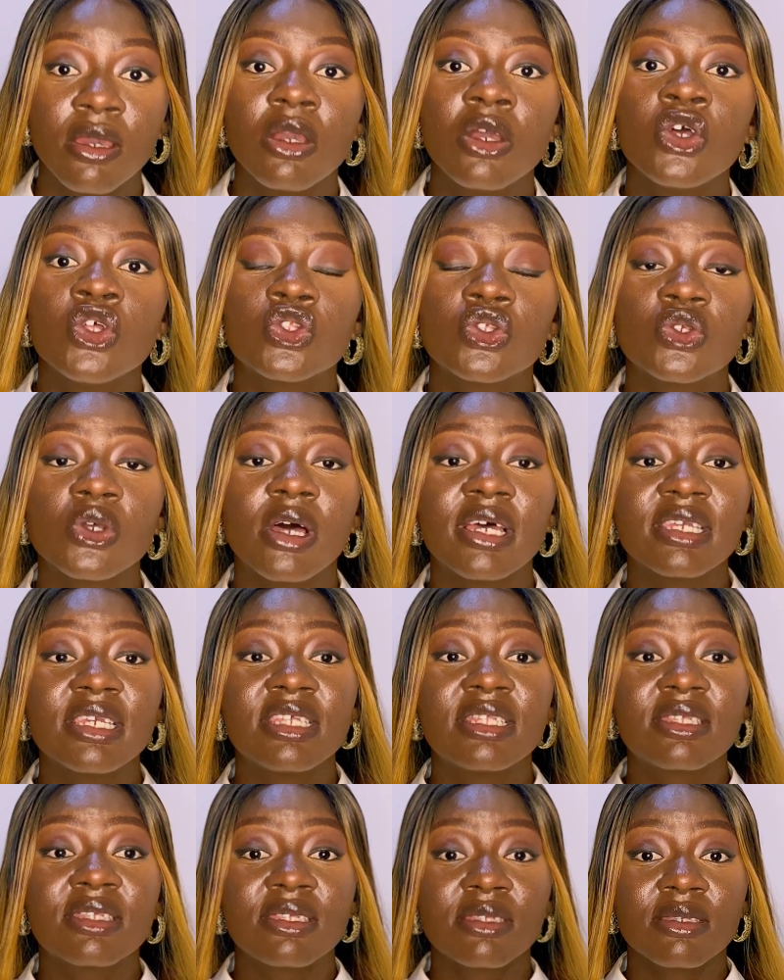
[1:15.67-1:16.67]
So
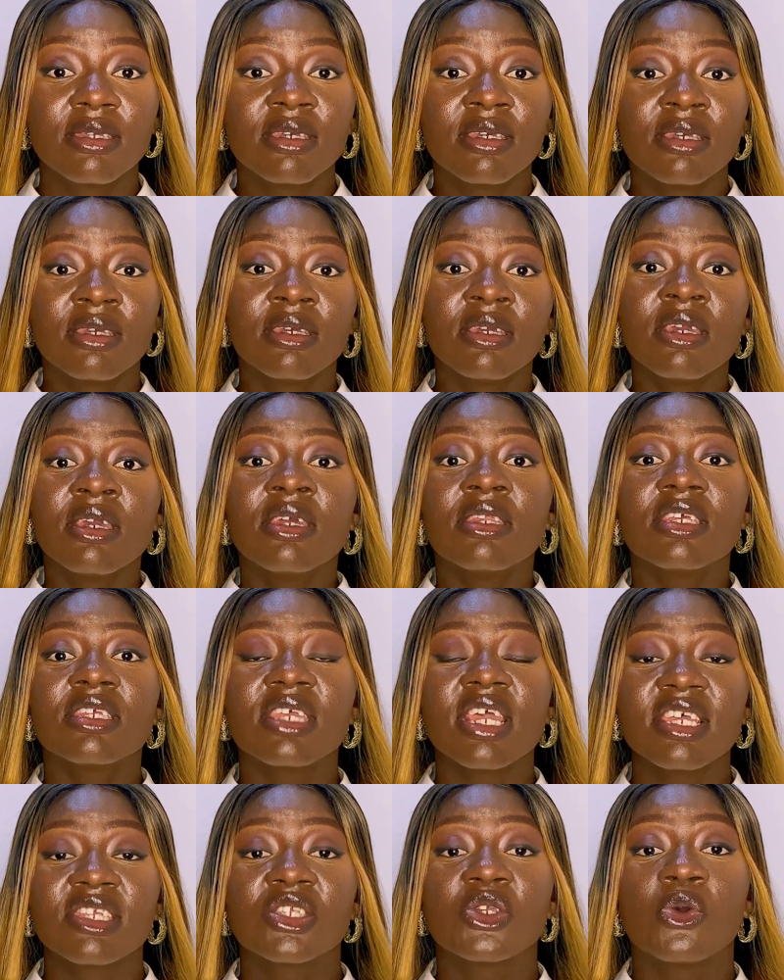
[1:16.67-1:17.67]
this
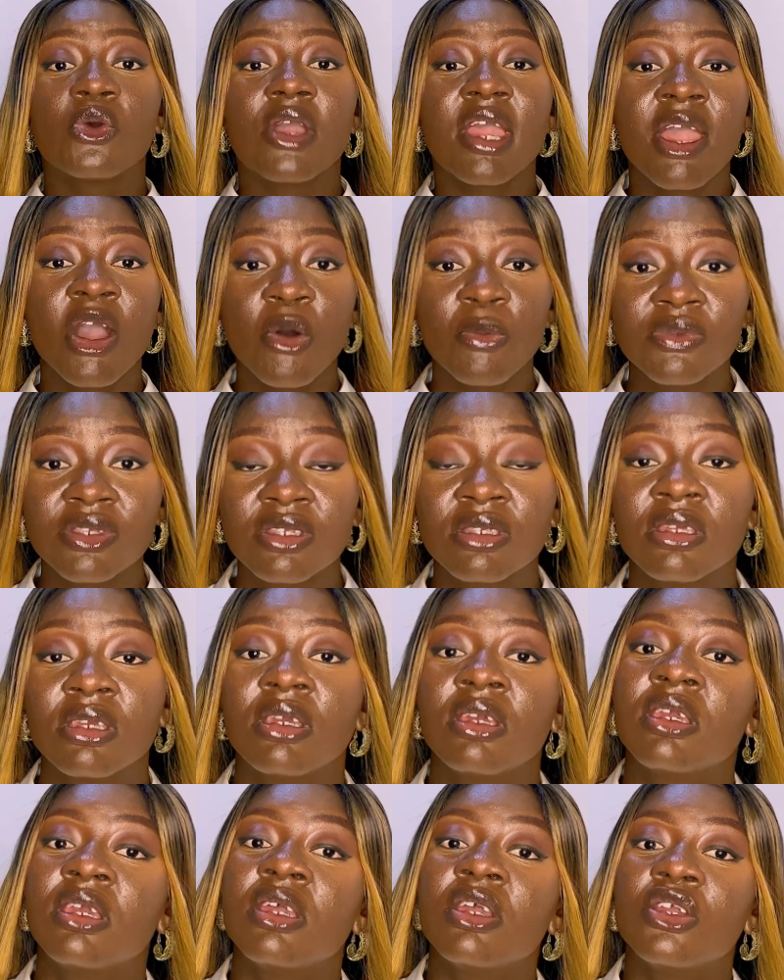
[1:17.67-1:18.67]
SEO helps
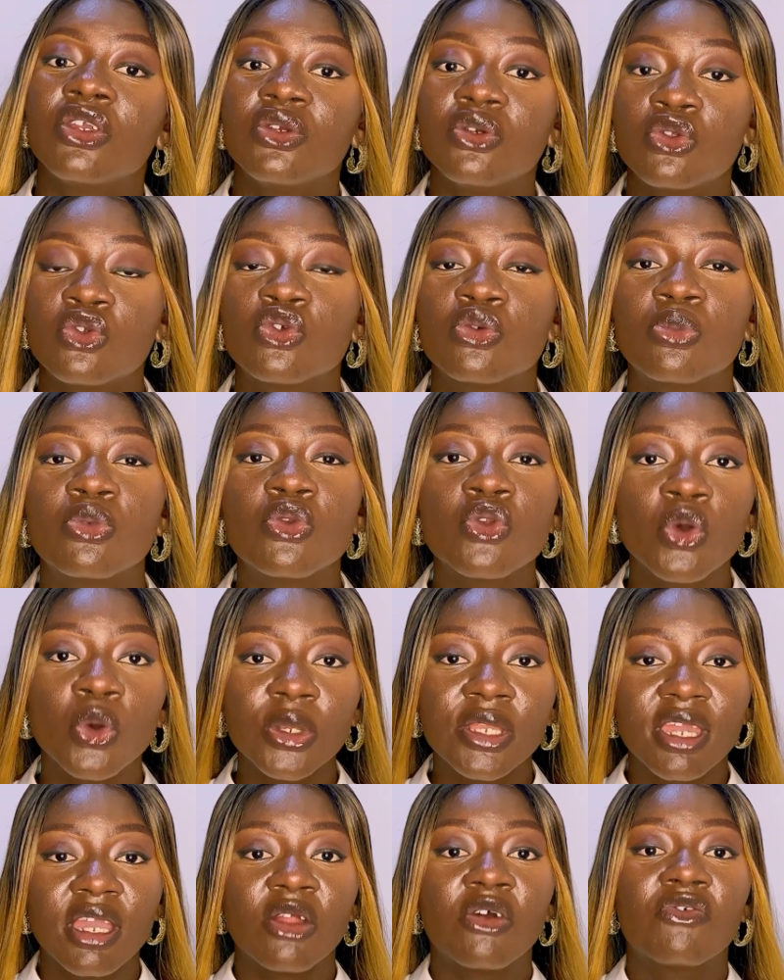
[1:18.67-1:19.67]
you to know the
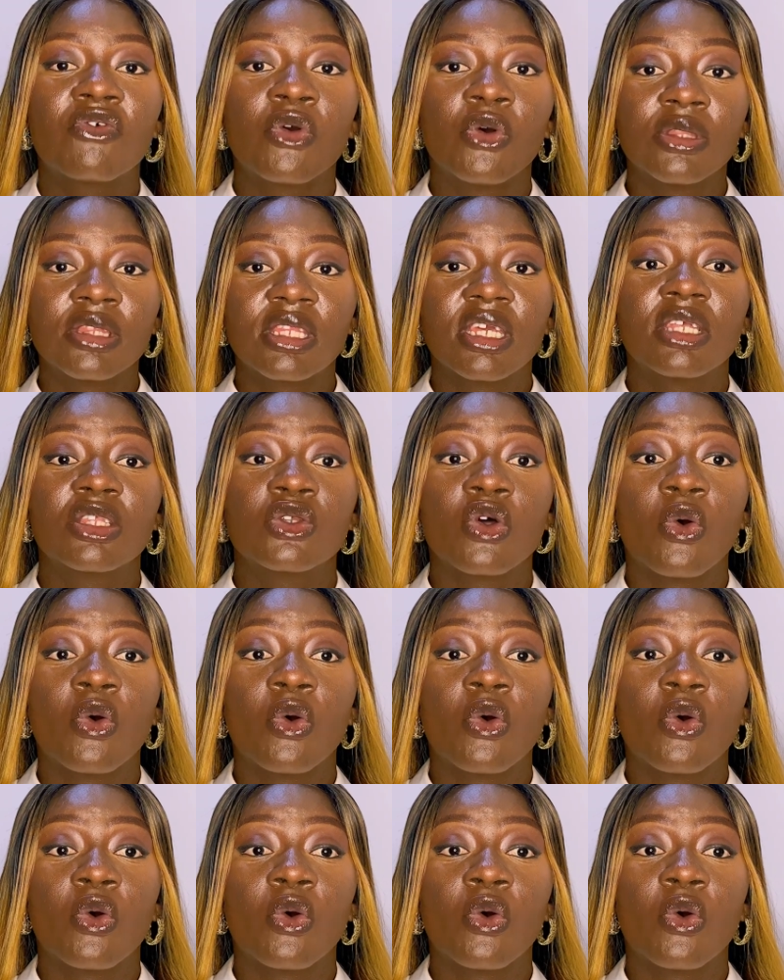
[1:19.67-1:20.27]
kind of content